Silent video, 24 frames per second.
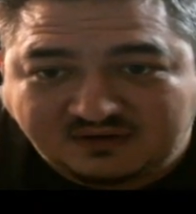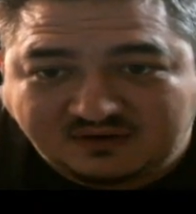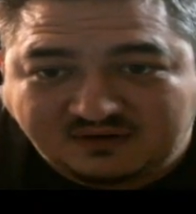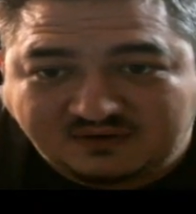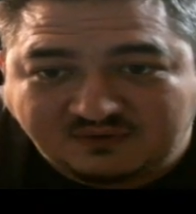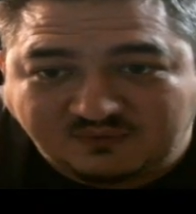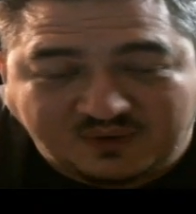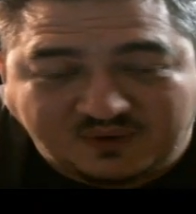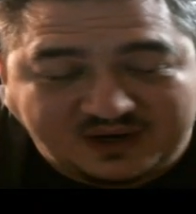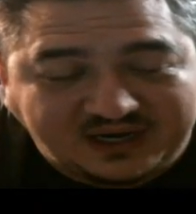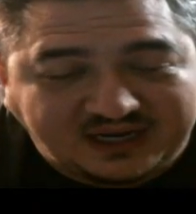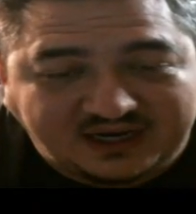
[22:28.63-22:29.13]

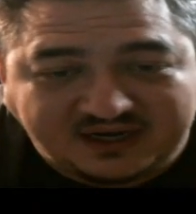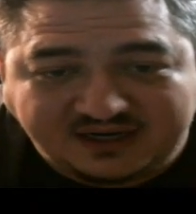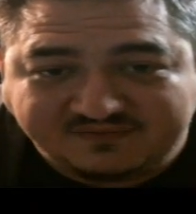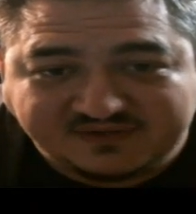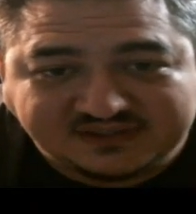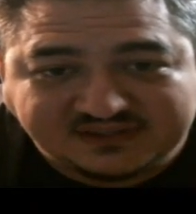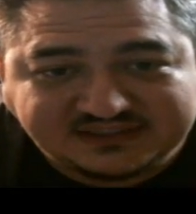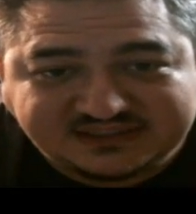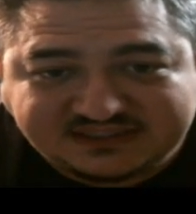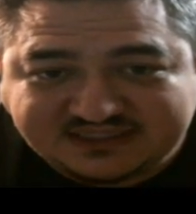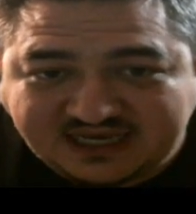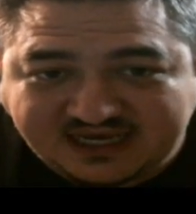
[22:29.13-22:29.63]
when it
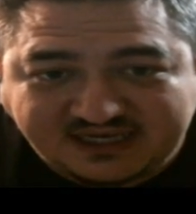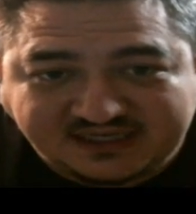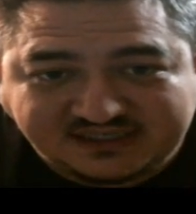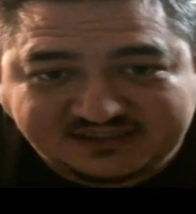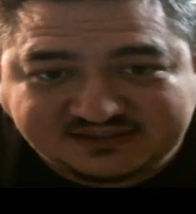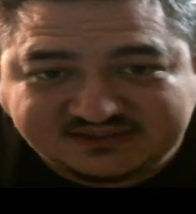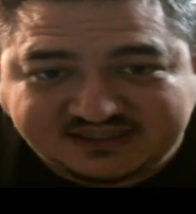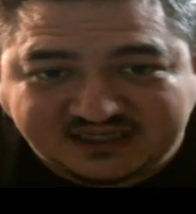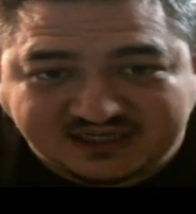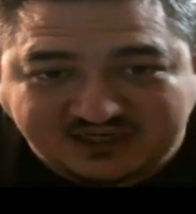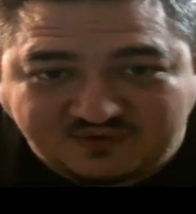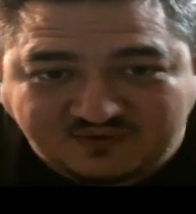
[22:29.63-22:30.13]
even
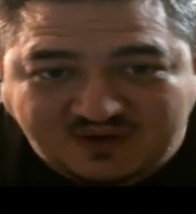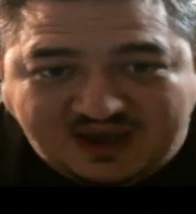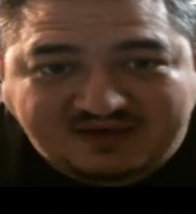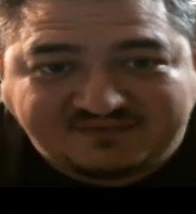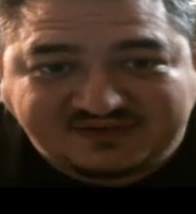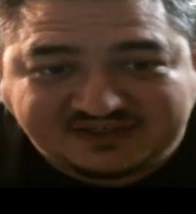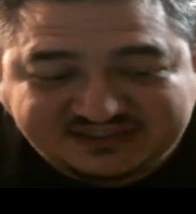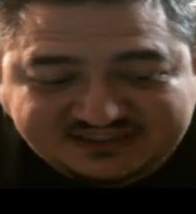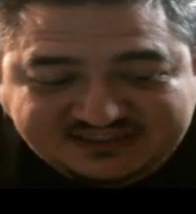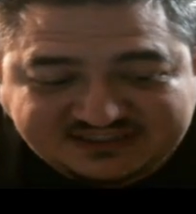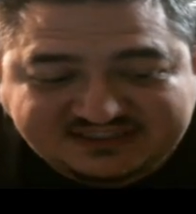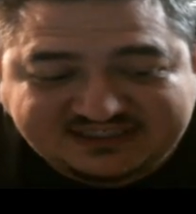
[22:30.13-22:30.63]
says that you have a
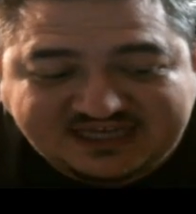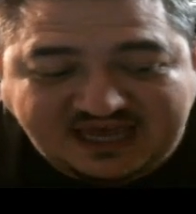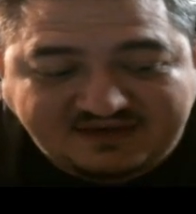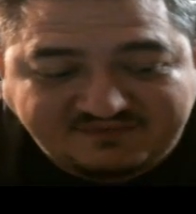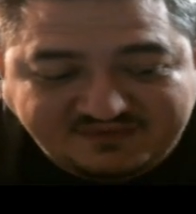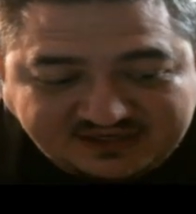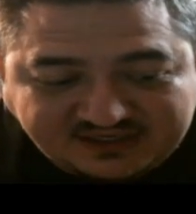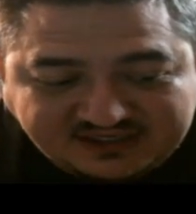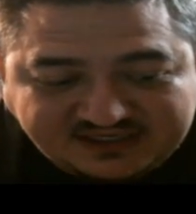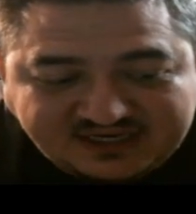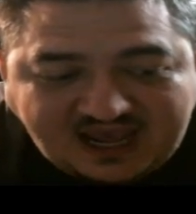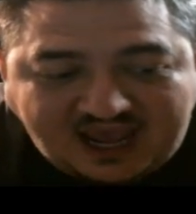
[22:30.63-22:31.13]

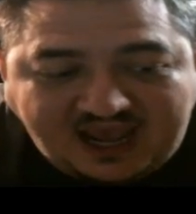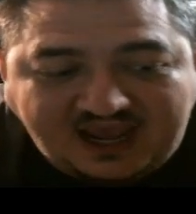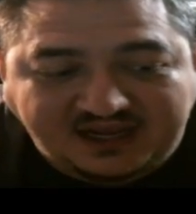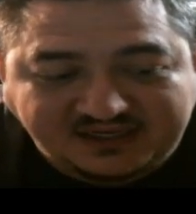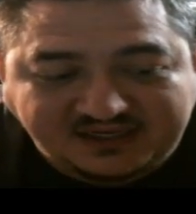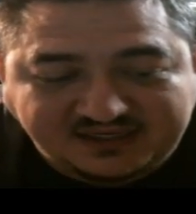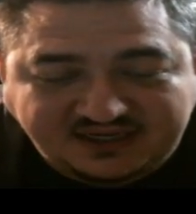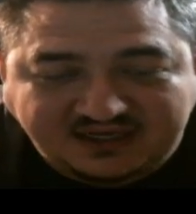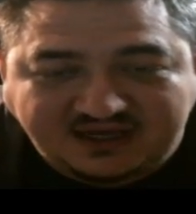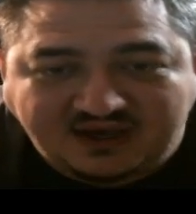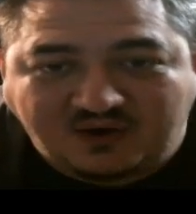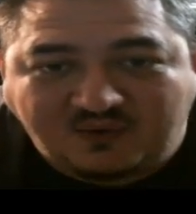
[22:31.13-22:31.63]
7-day
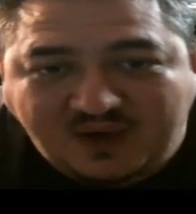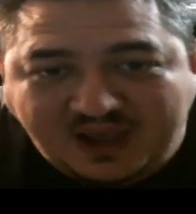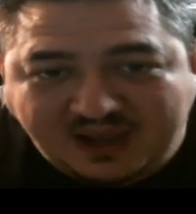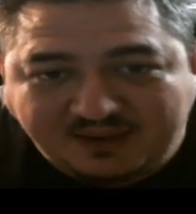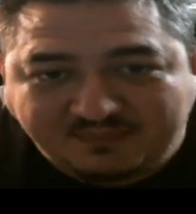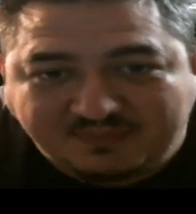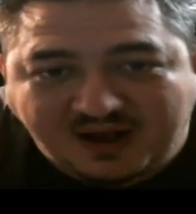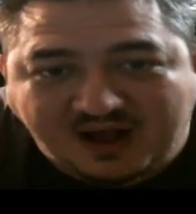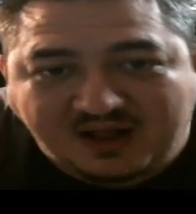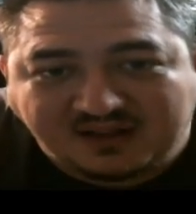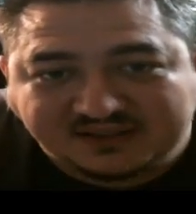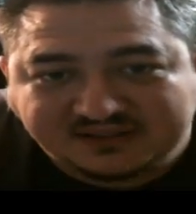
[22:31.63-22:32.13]
DOA
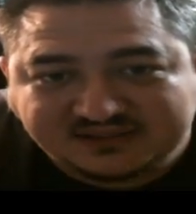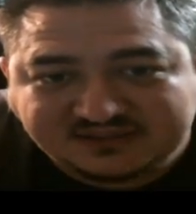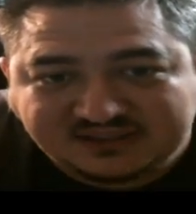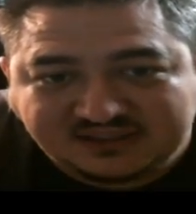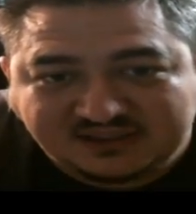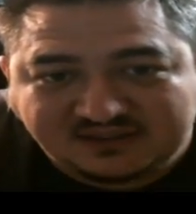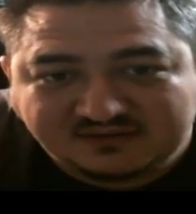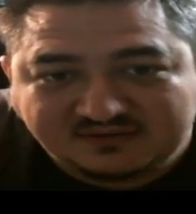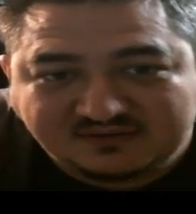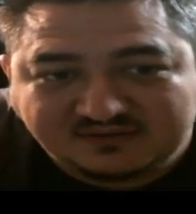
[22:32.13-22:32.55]
policy.